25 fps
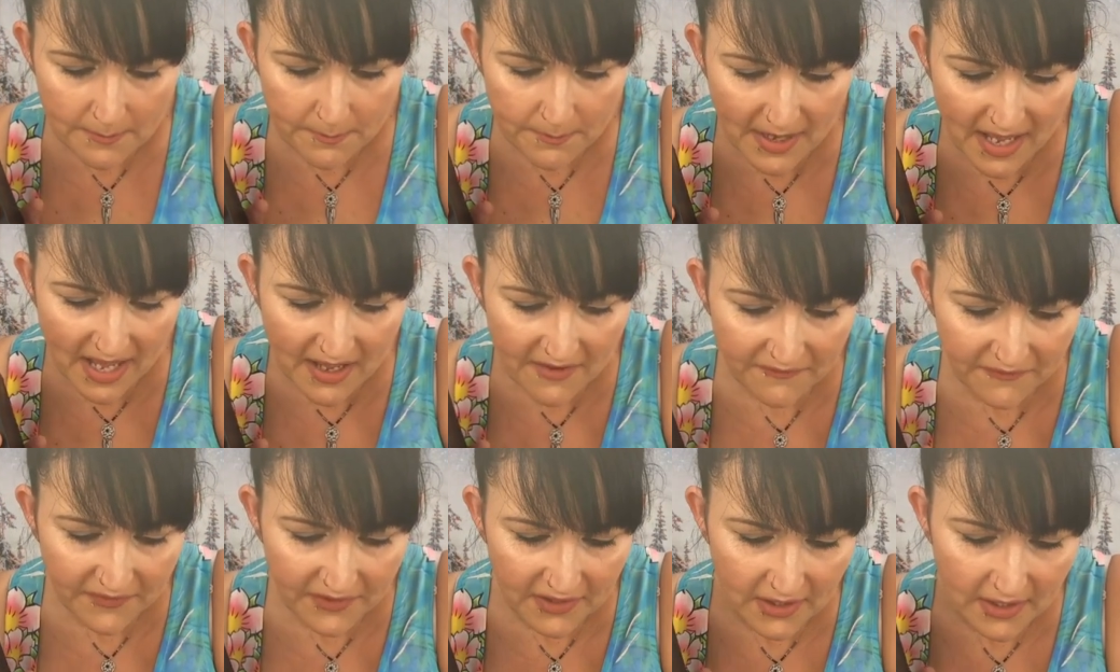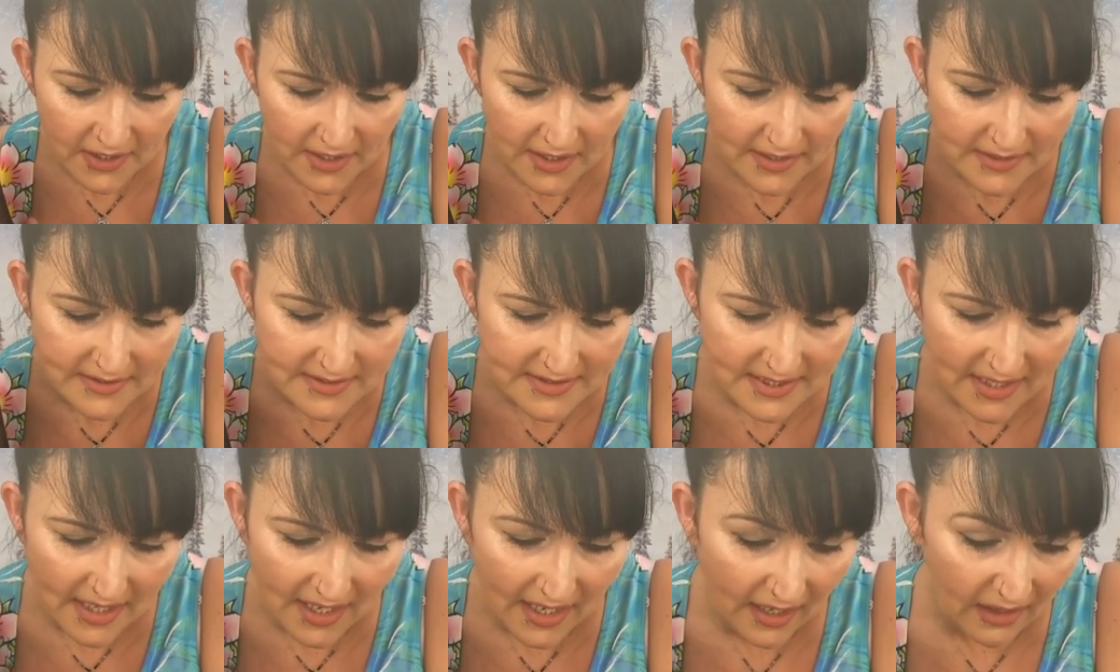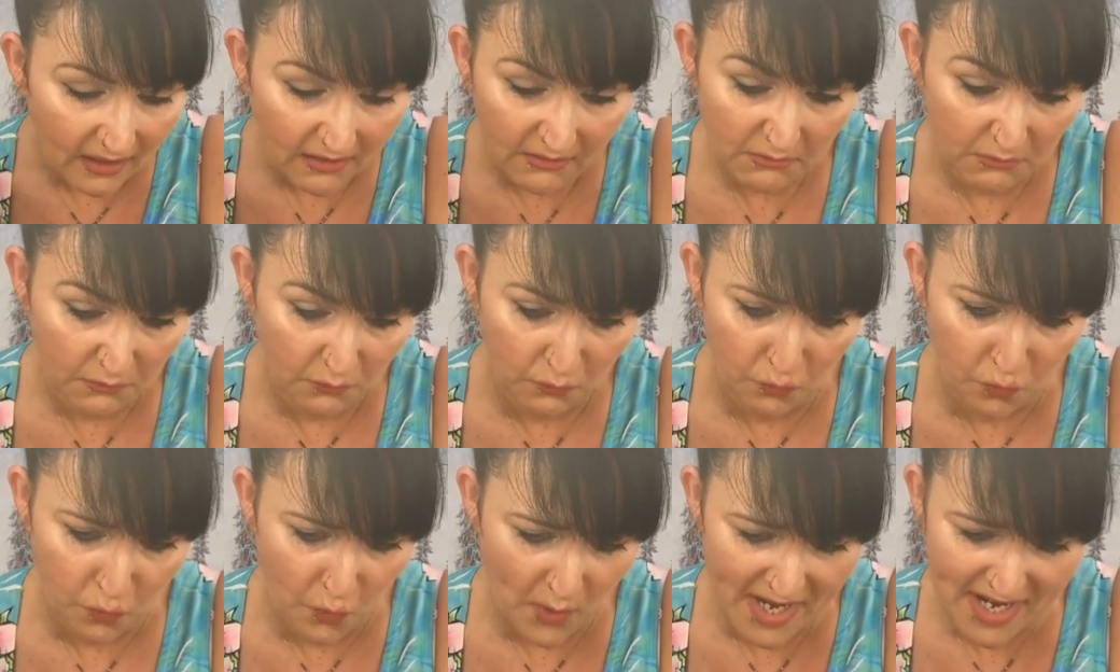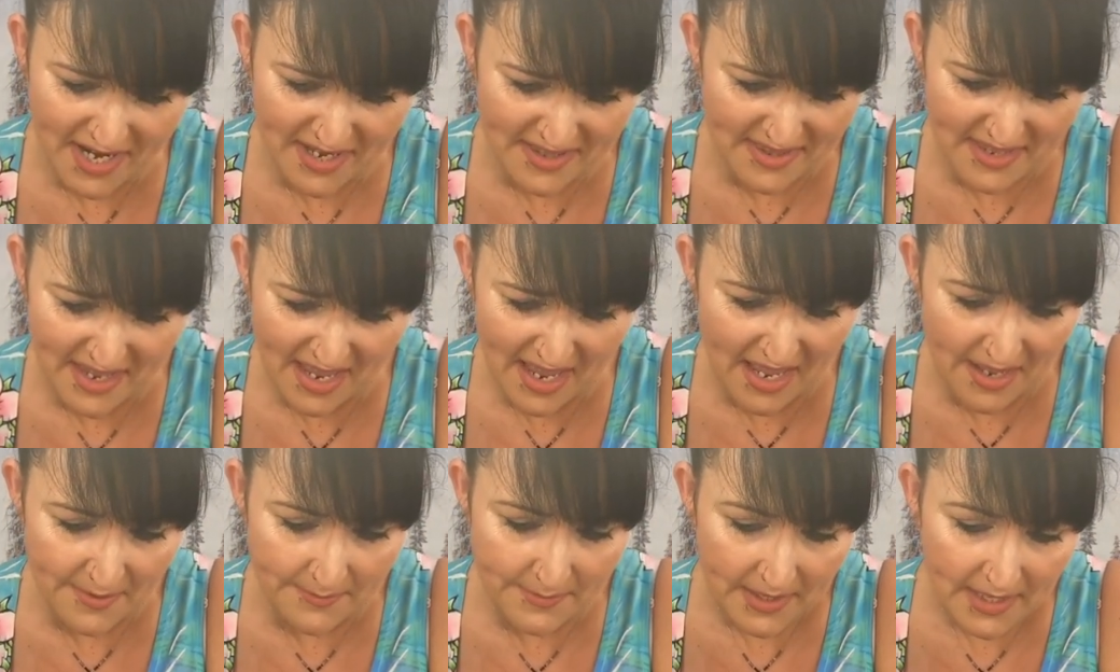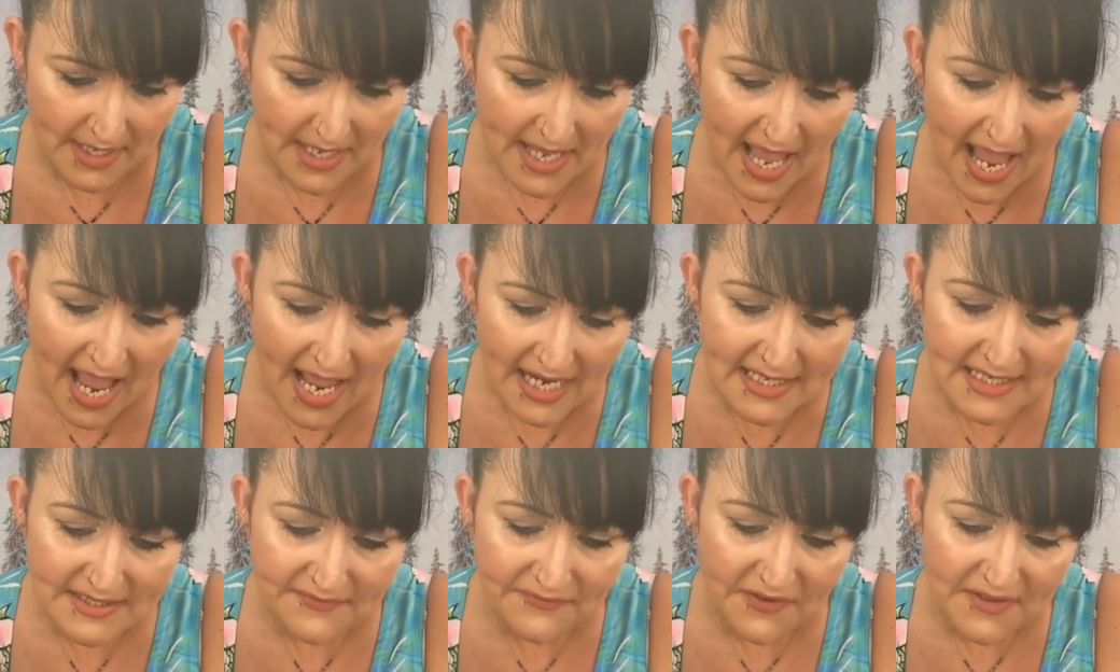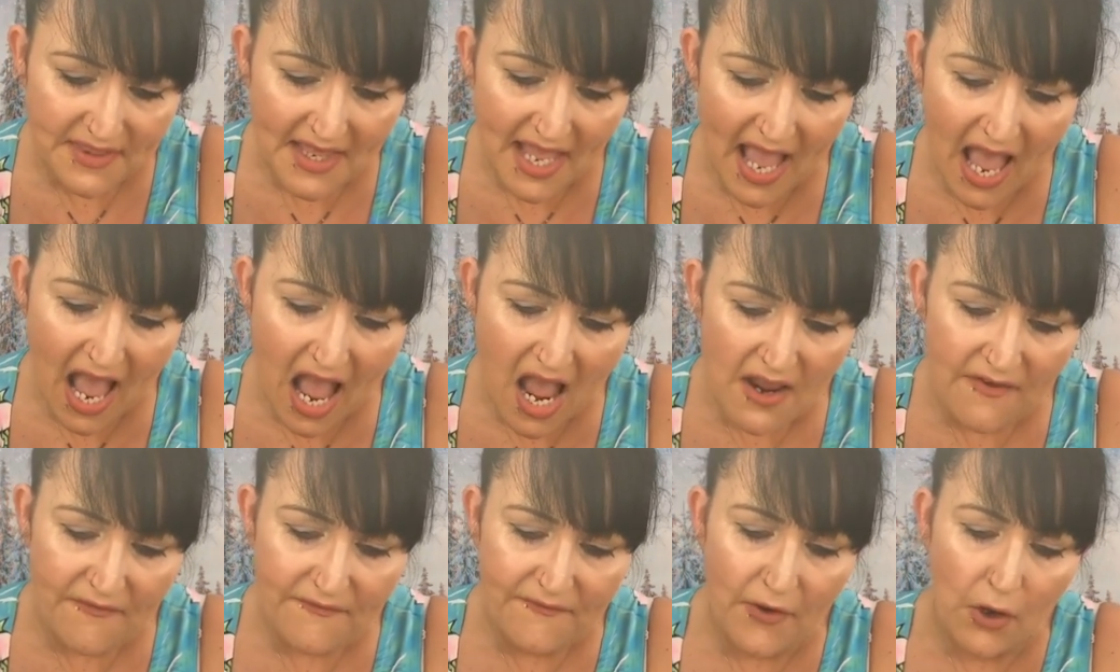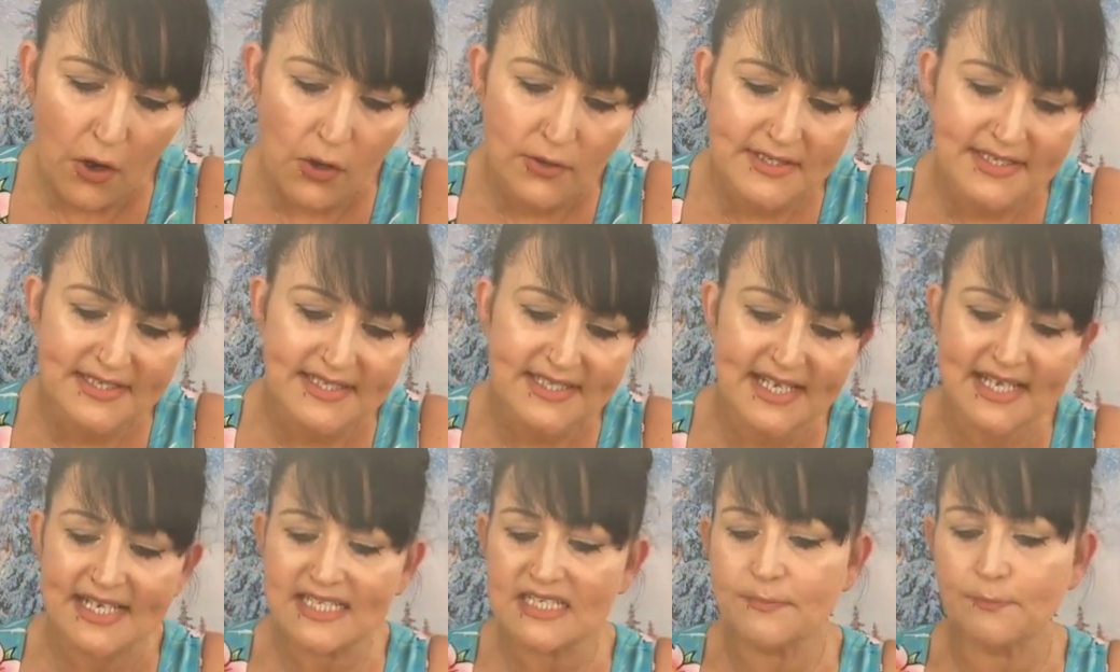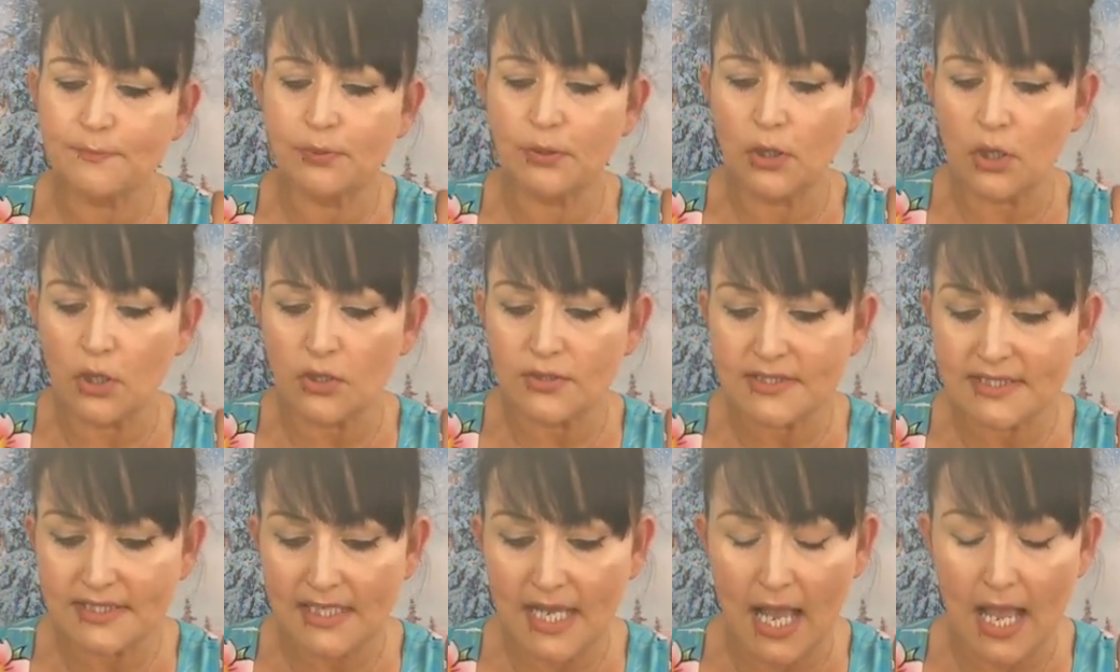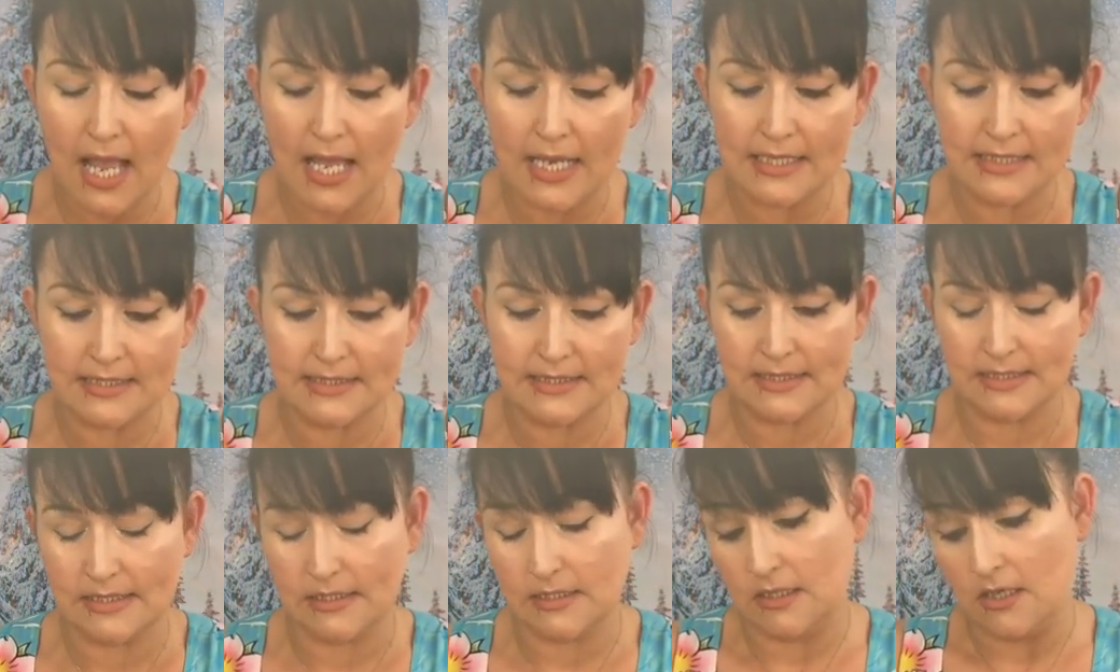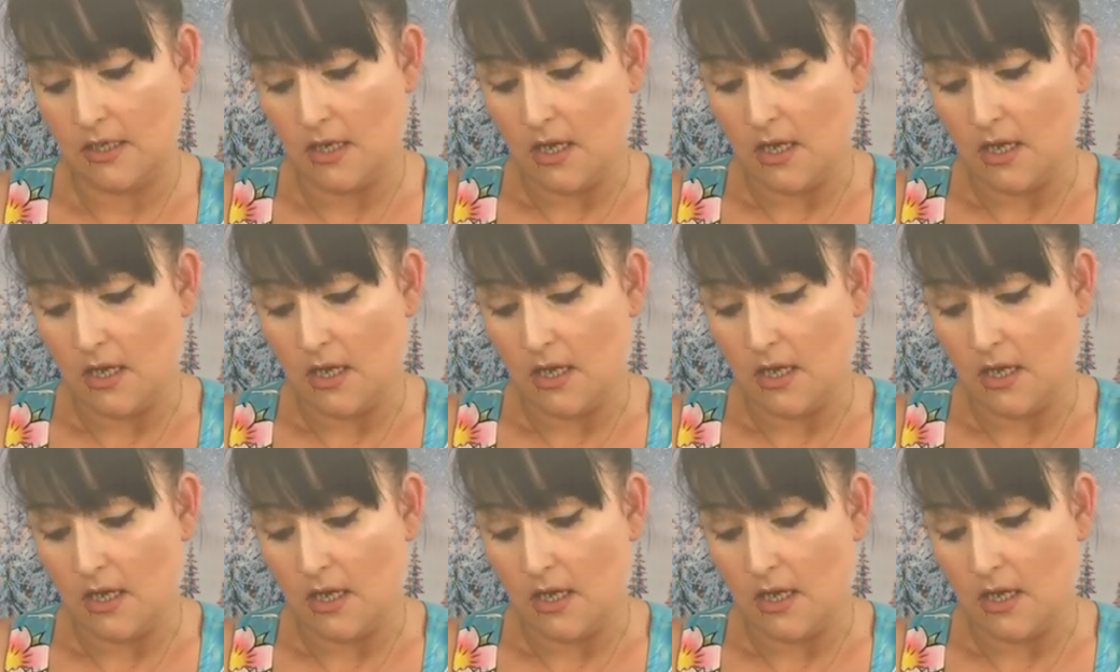Baphiato. Weird name. And it's for the iPhone 6 Plus, guys.